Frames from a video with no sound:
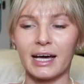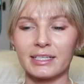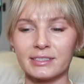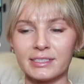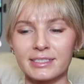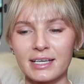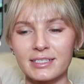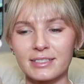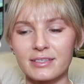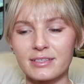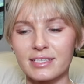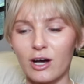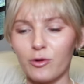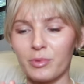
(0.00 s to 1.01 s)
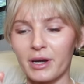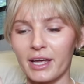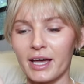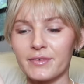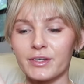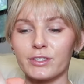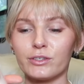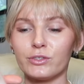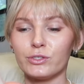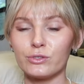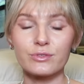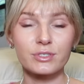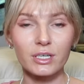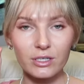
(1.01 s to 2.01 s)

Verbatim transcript: I did test this out, but I haven't used